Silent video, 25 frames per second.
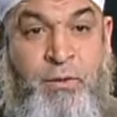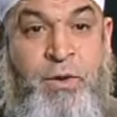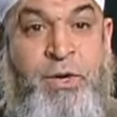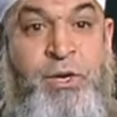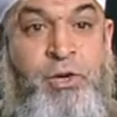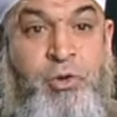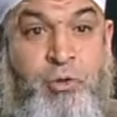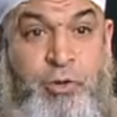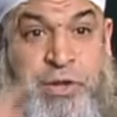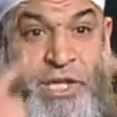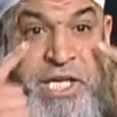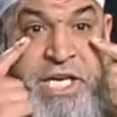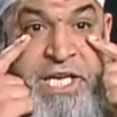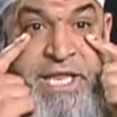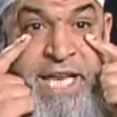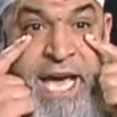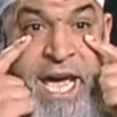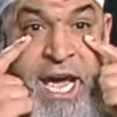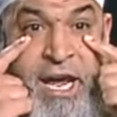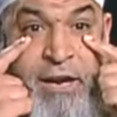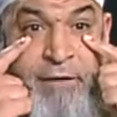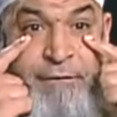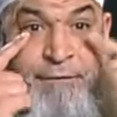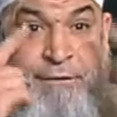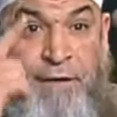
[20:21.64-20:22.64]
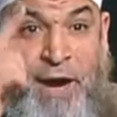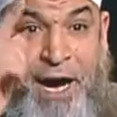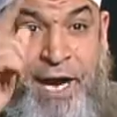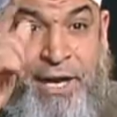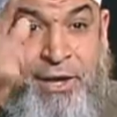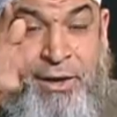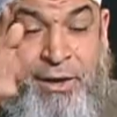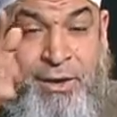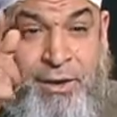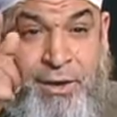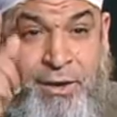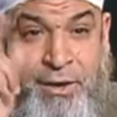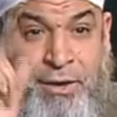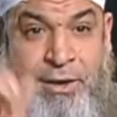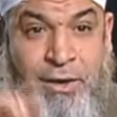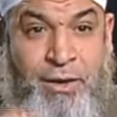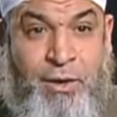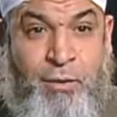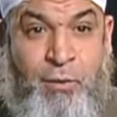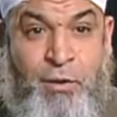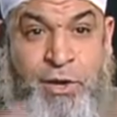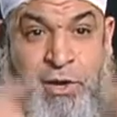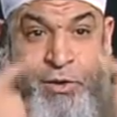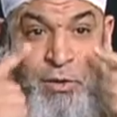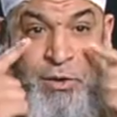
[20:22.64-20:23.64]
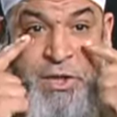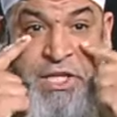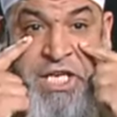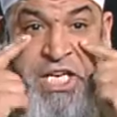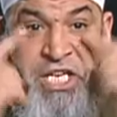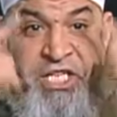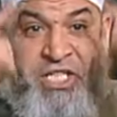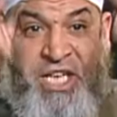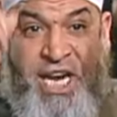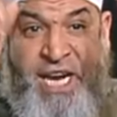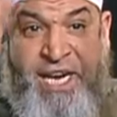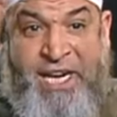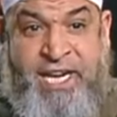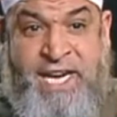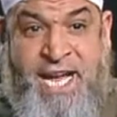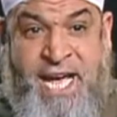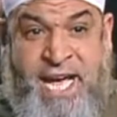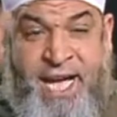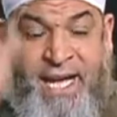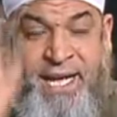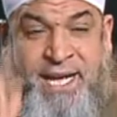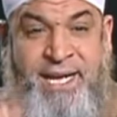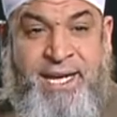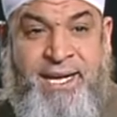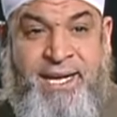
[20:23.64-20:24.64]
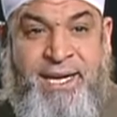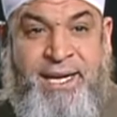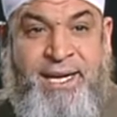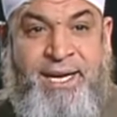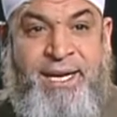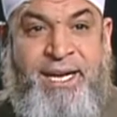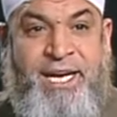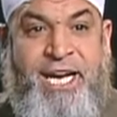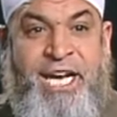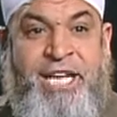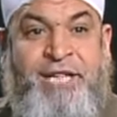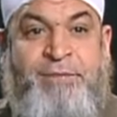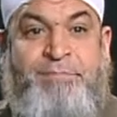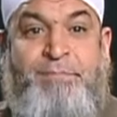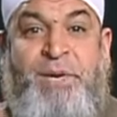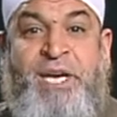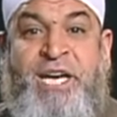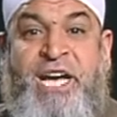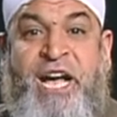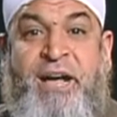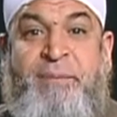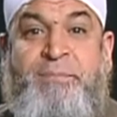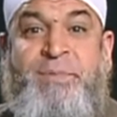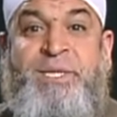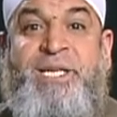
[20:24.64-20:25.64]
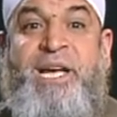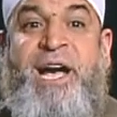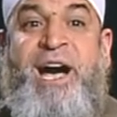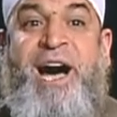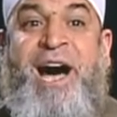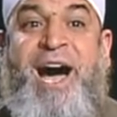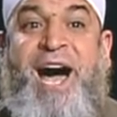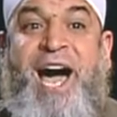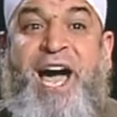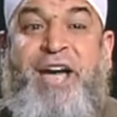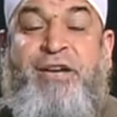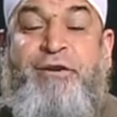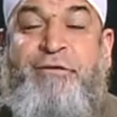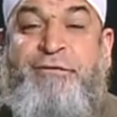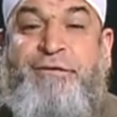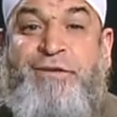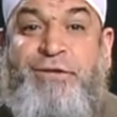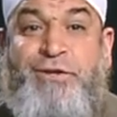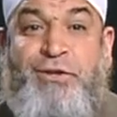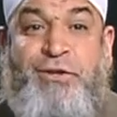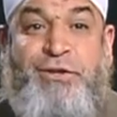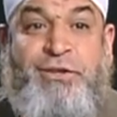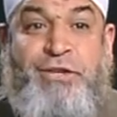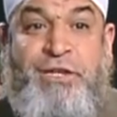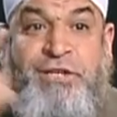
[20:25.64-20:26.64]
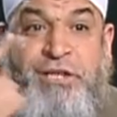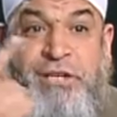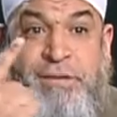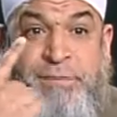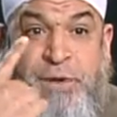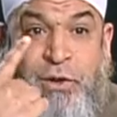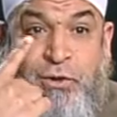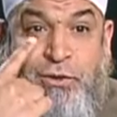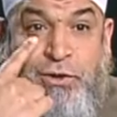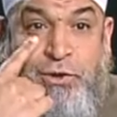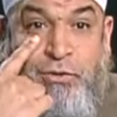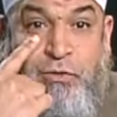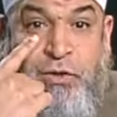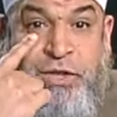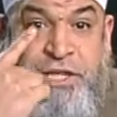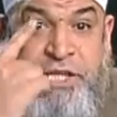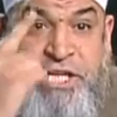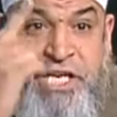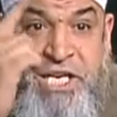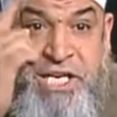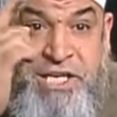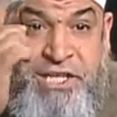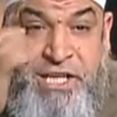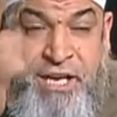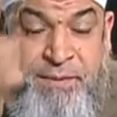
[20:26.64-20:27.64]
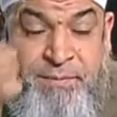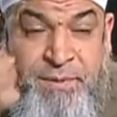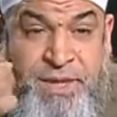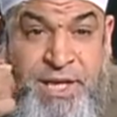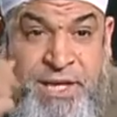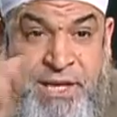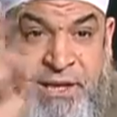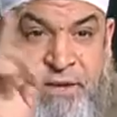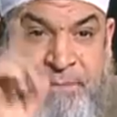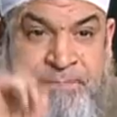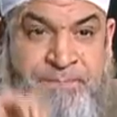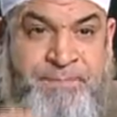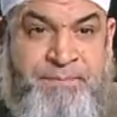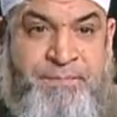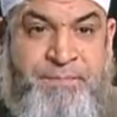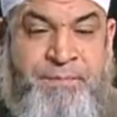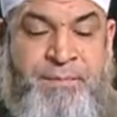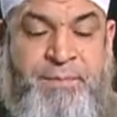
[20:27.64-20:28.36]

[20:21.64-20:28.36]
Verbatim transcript: When you see the hellfire, when you see Jannah, it becomes eye of certainty because you see something.